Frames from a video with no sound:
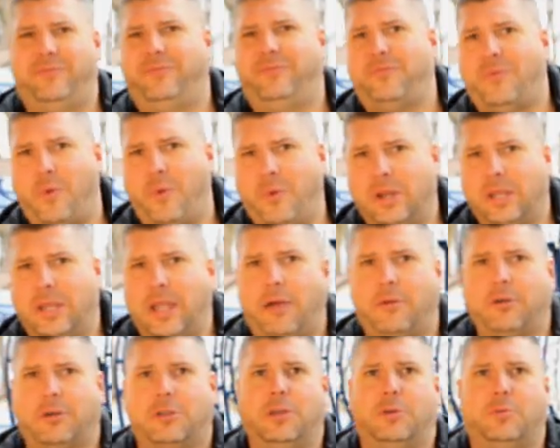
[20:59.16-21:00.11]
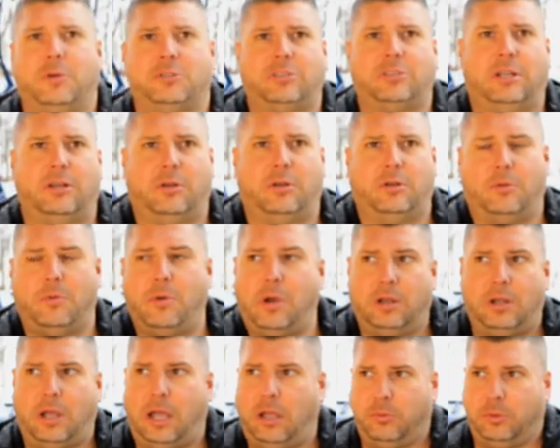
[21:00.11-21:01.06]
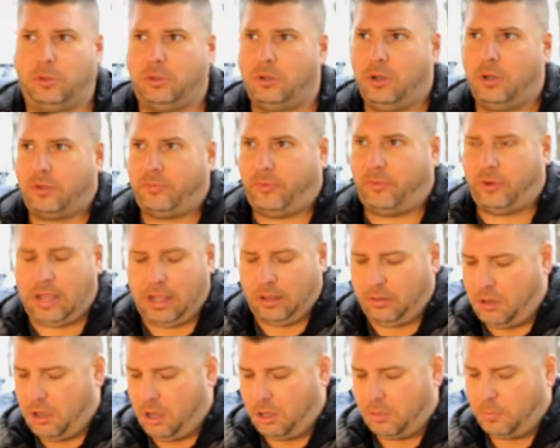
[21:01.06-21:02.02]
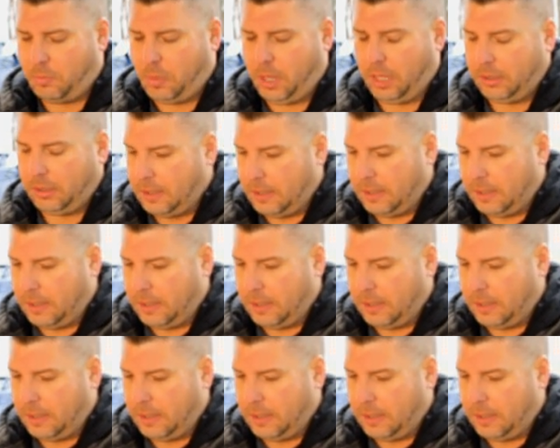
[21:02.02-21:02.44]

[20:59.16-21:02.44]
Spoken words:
40-hour cook, which I don't know what I would cook for that long, but